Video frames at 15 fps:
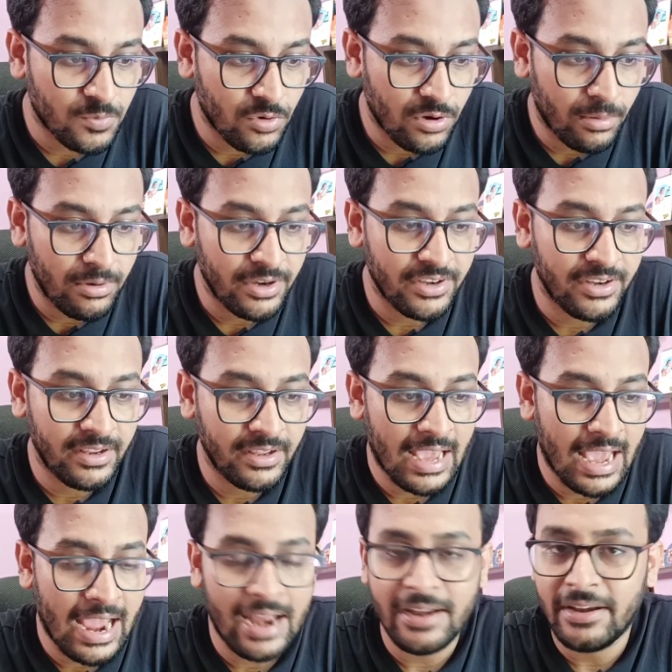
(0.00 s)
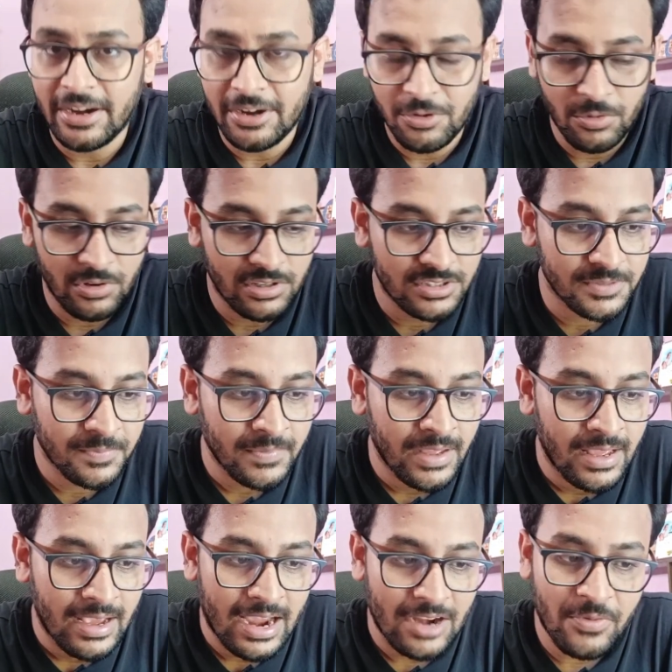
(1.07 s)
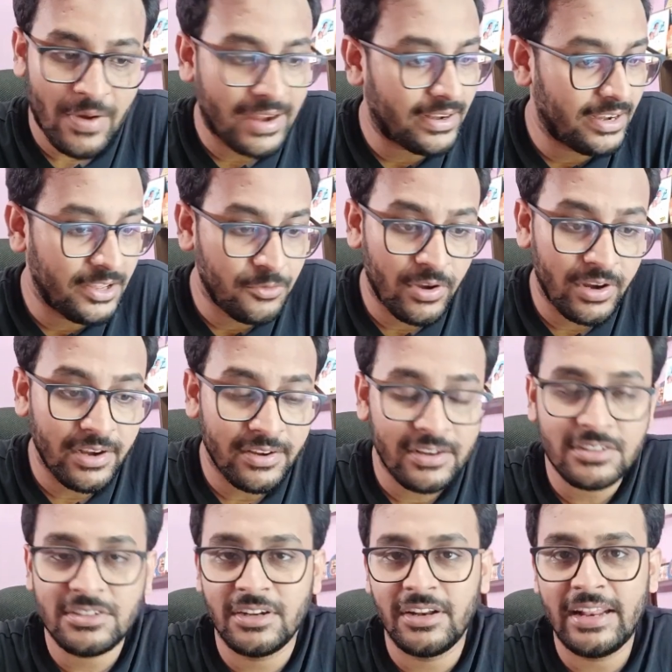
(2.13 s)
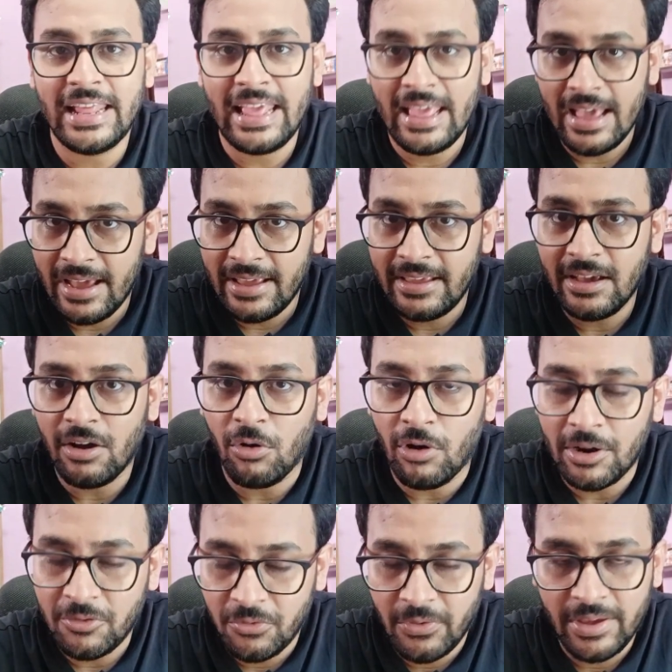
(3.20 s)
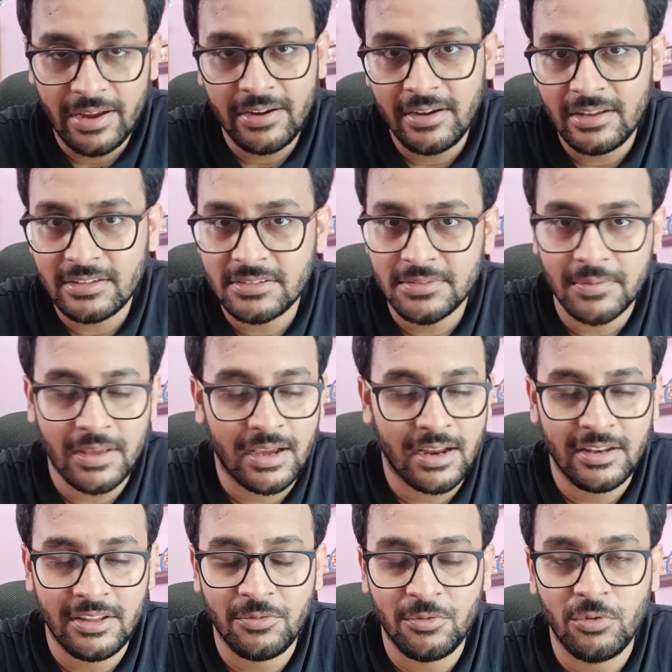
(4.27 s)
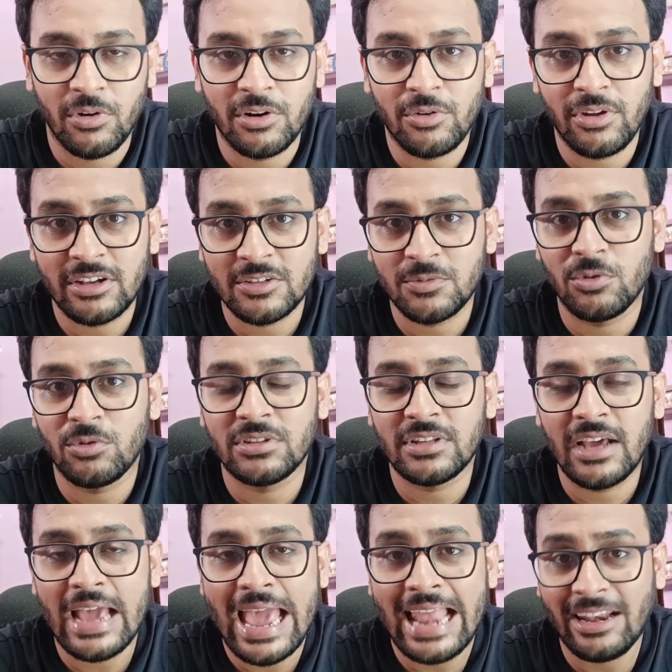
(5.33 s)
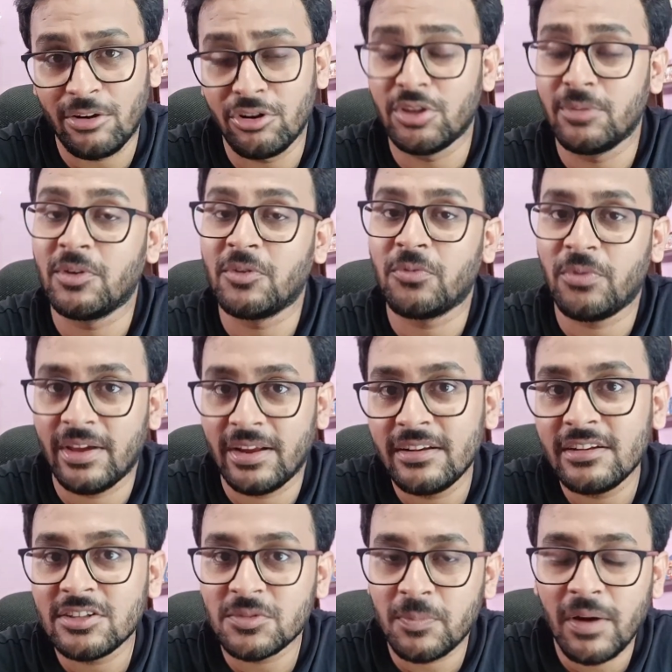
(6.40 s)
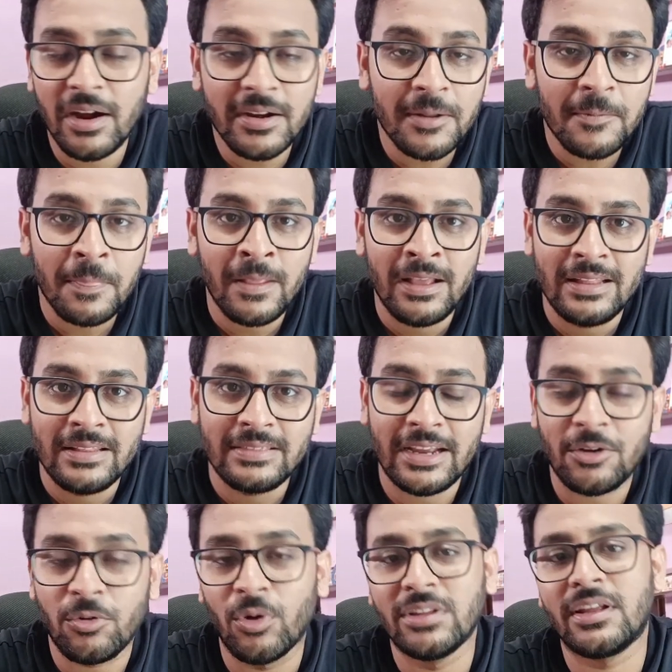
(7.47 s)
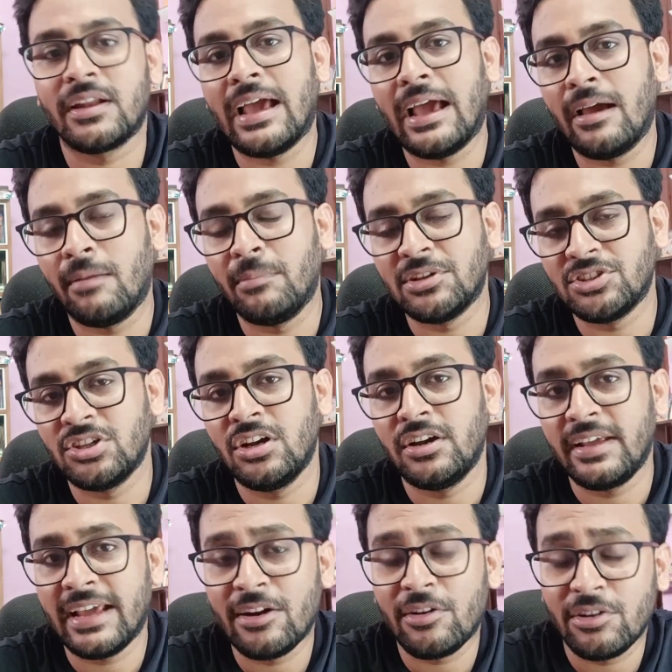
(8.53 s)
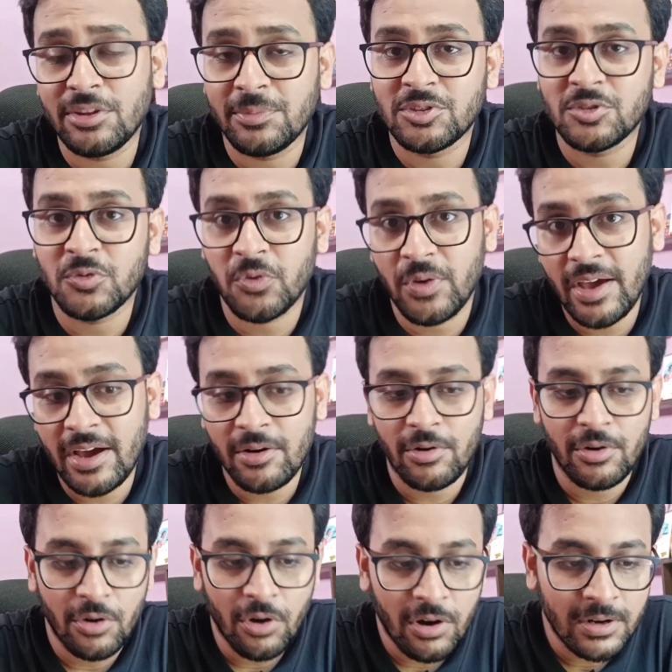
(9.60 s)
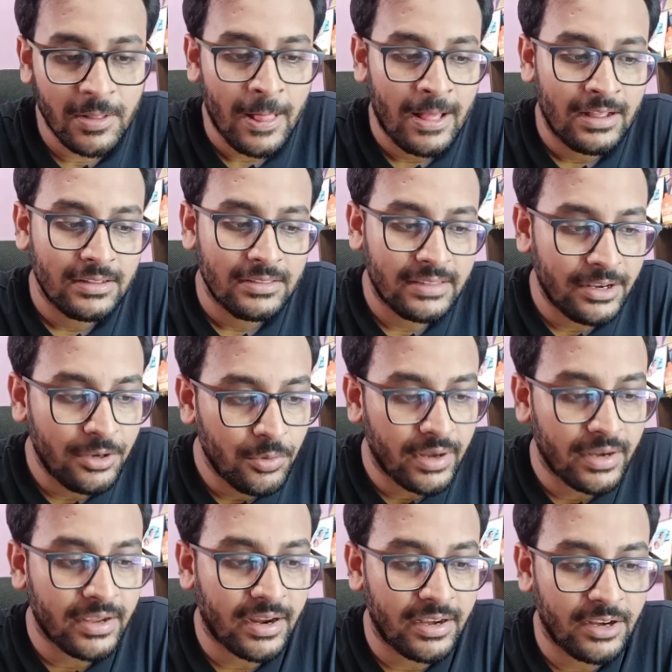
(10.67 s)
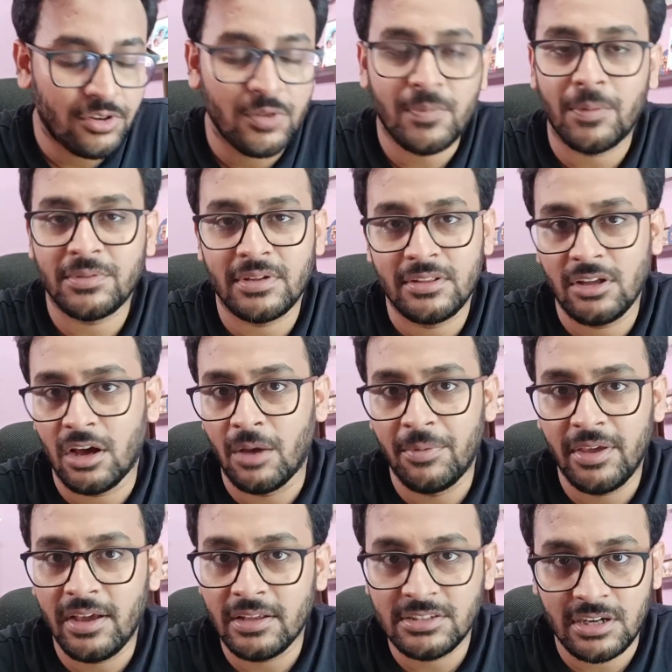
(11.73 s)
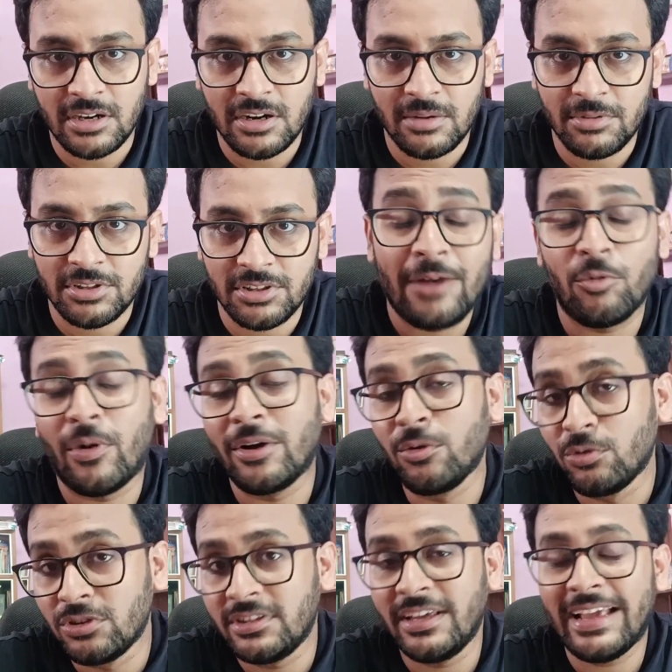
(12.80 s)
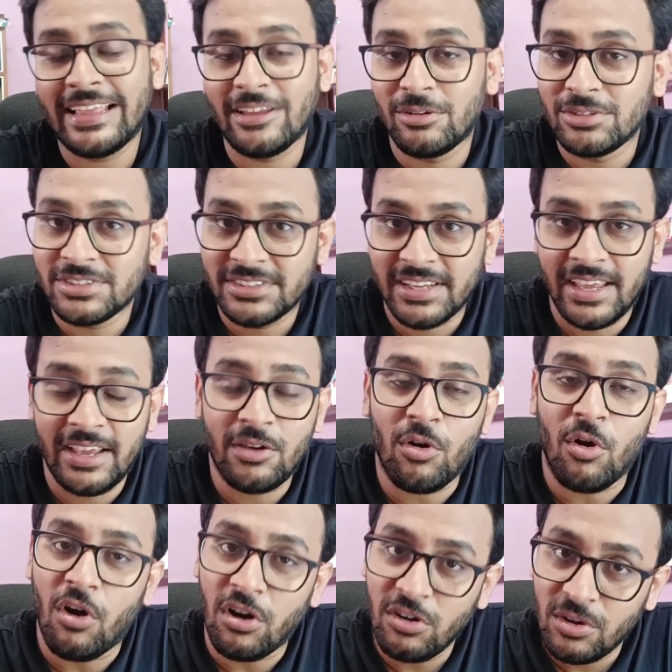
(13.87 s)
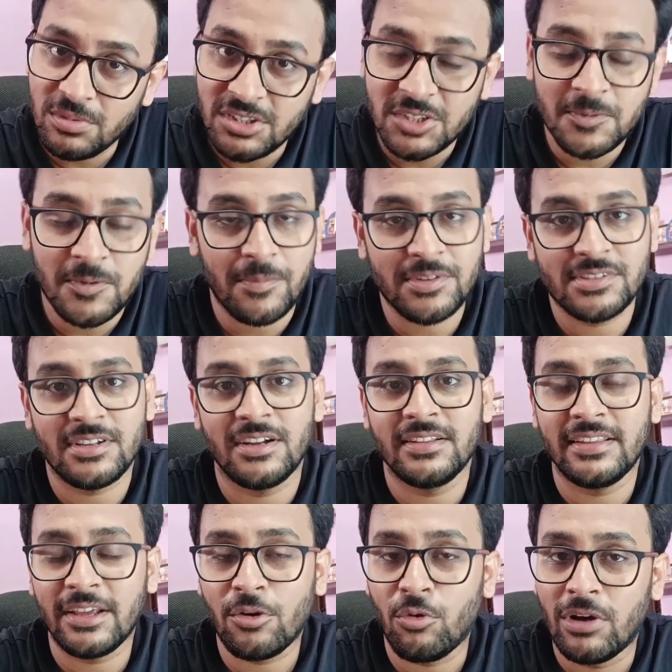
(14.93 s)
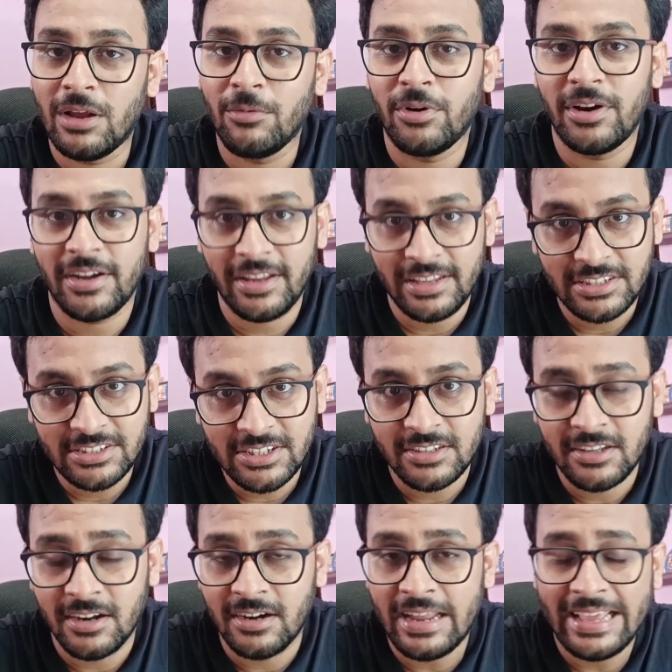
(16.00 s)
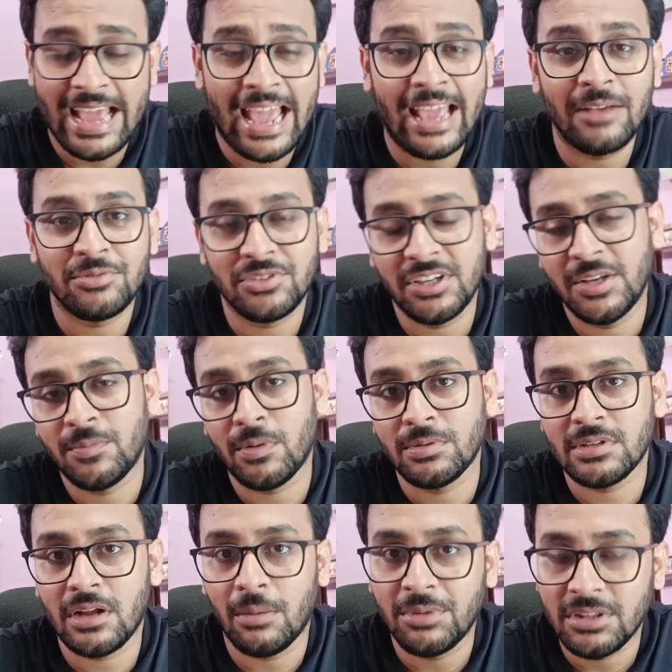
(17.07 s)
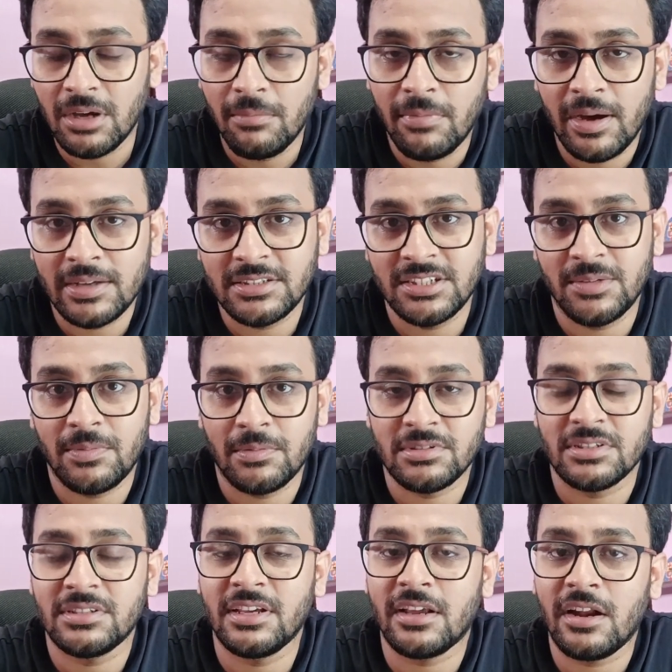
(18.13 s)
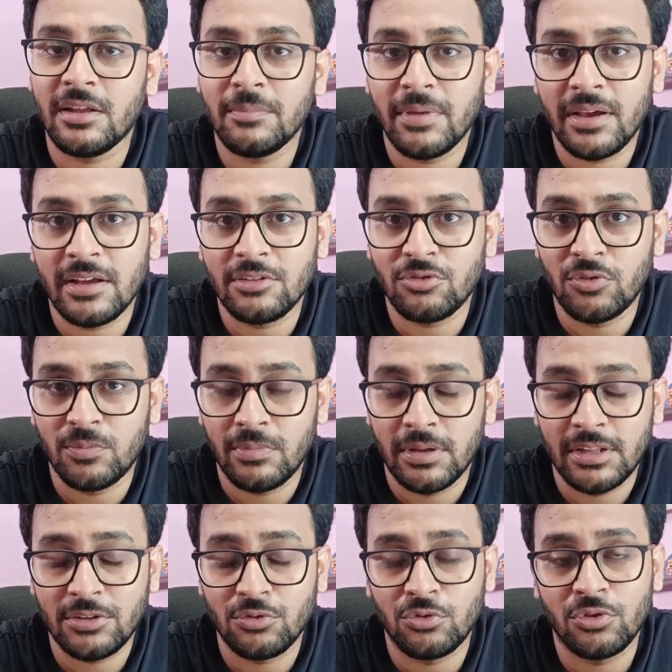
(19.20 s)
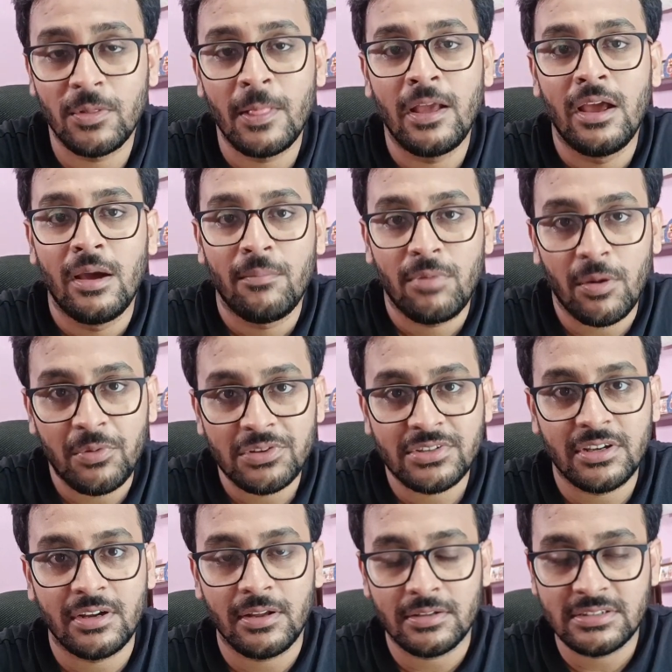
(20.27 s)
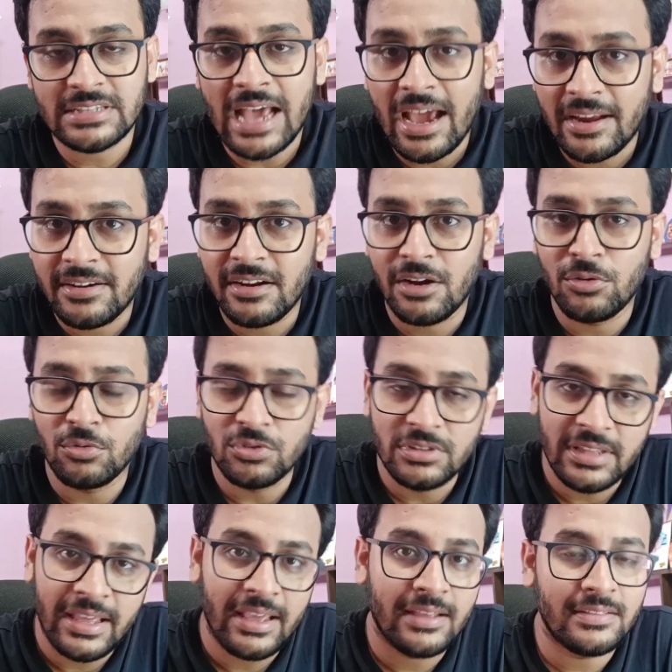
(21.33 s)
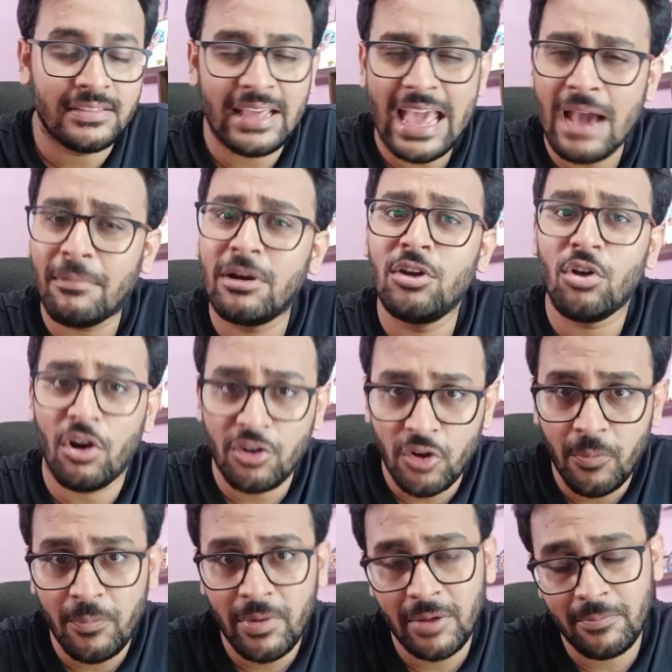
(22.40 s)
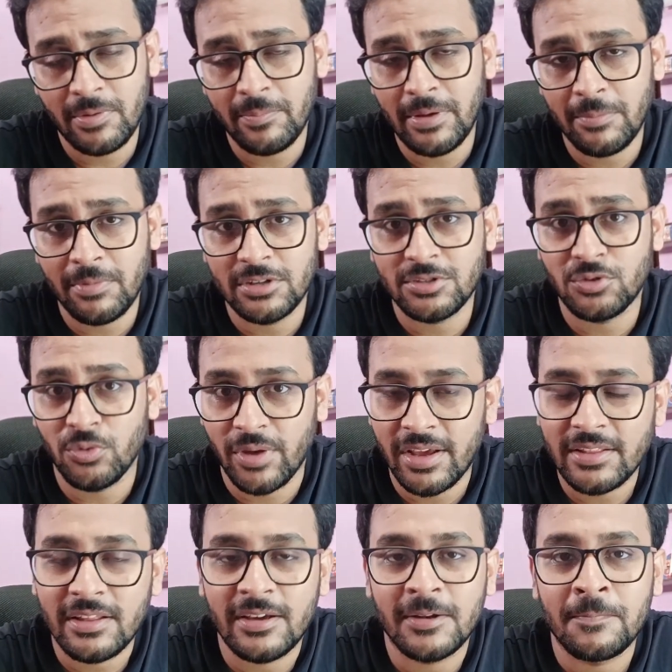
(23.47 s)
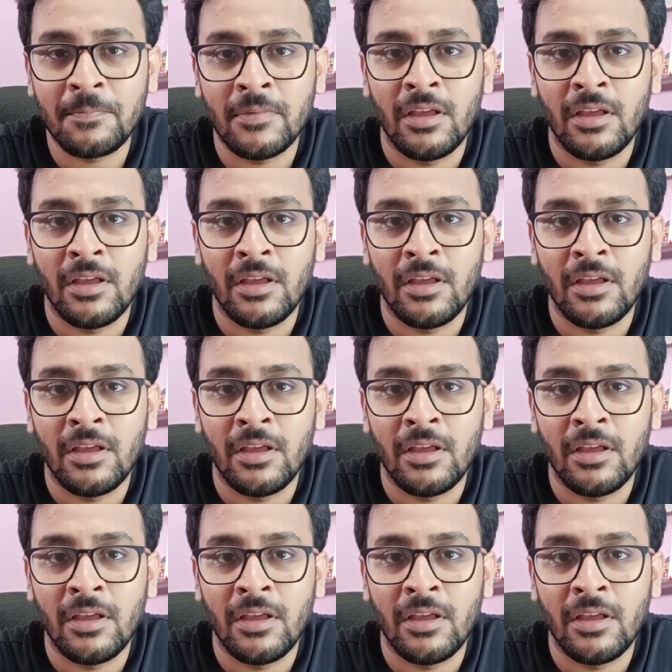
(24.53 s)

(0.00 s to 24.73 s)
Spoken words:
probability, and networks. And finally, if you're interested in AI on fairness, and if you want to explore the algorithmic fairness part, that whether a machine learning algorithm is fair or not, then you can connect with Professor Abhigyan Chakrabarty. One good thing, as I was saying, all of these professors, they collaborate each other. Like I have seen Professor Amitabh Bagchi, Professor Srikant Bedatur, Professor Sayan Ranu, they have a lot of papers together